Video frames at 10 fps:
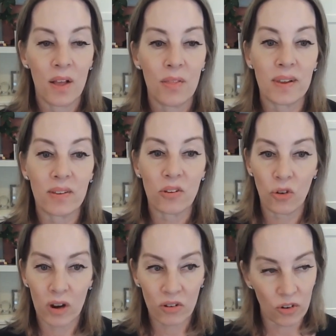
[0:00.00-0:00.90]
This
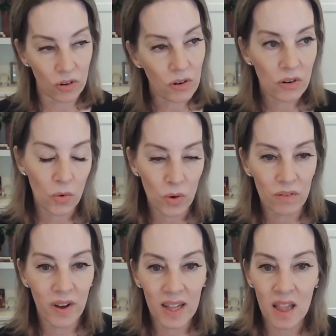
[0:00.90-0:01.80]
structure sort
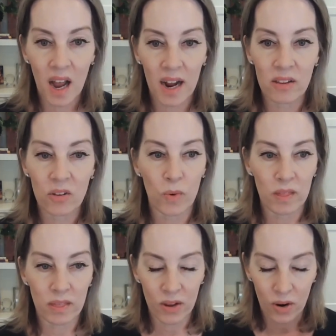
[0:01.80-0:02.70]
of aligns
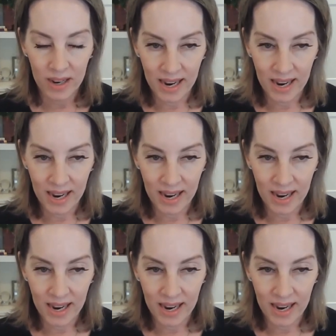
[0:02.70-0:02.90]
with their